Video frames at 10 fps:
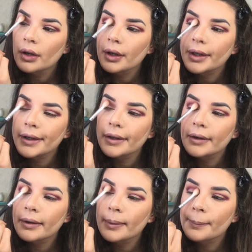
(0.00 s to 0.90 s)
right
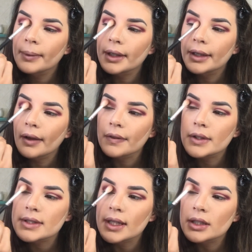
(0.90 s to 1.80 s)
here and blend out
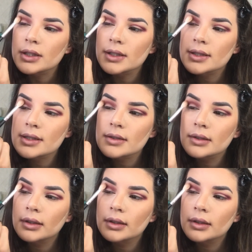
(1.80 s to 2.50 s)
those edges.